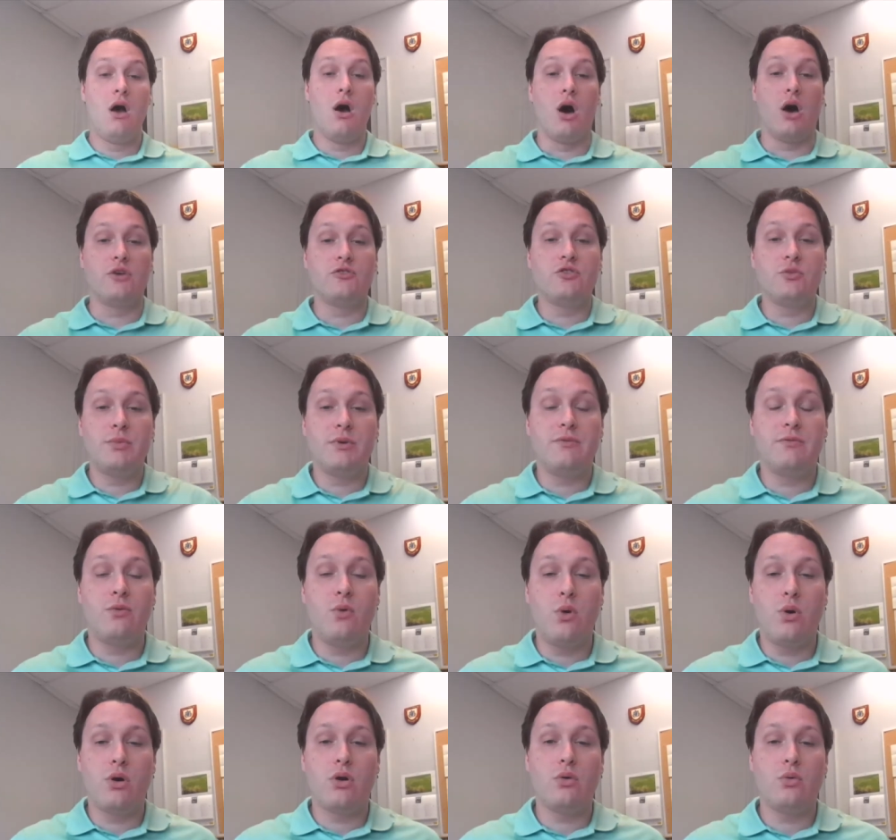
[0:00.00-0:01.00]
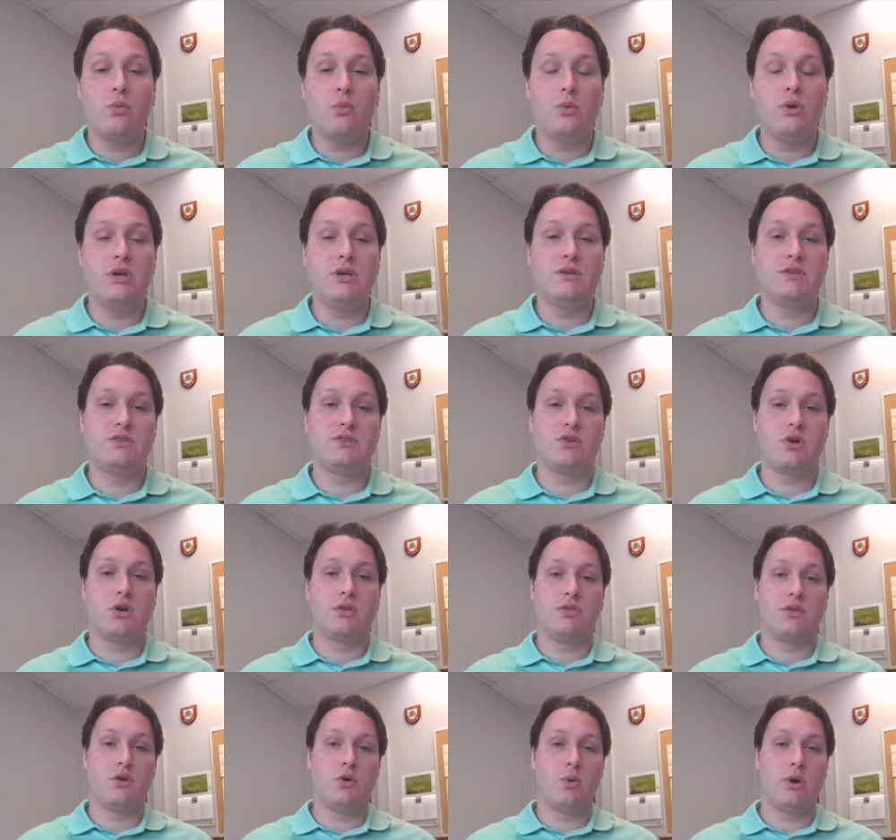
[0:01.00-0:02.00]
Also, before we
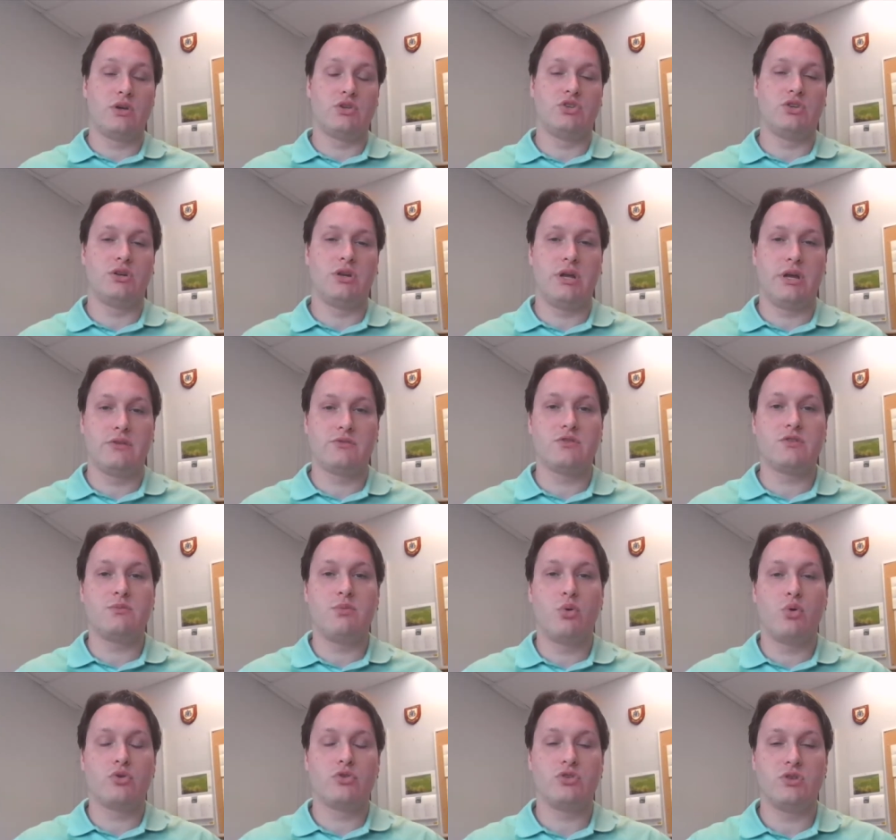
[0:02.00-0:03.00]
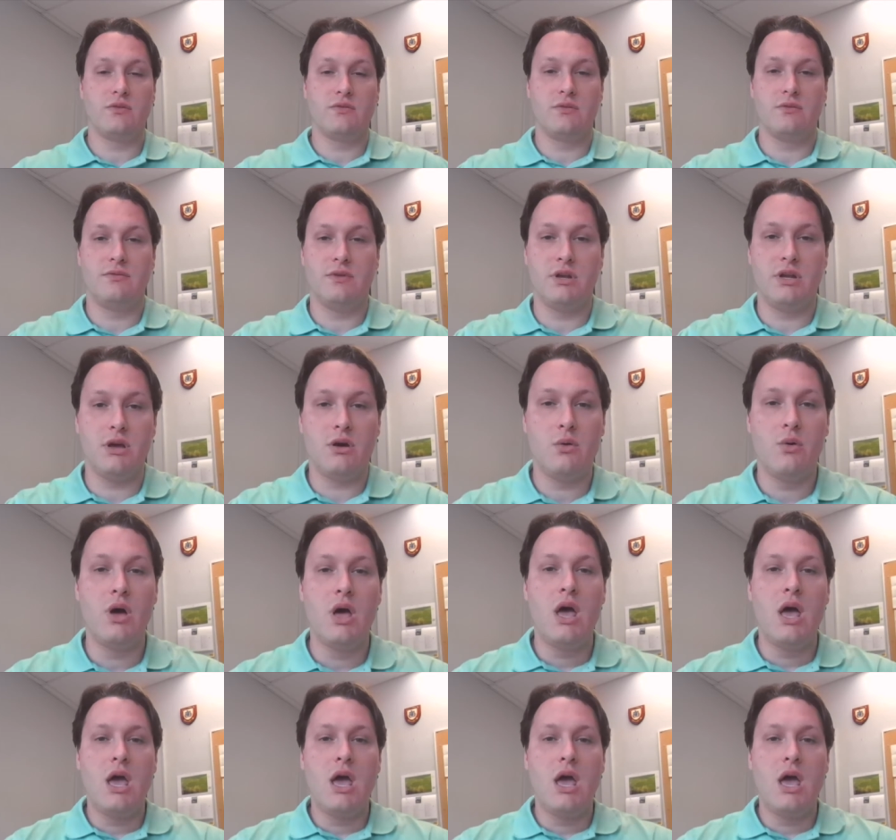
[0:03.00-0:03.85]
start the question and answers portion of the video,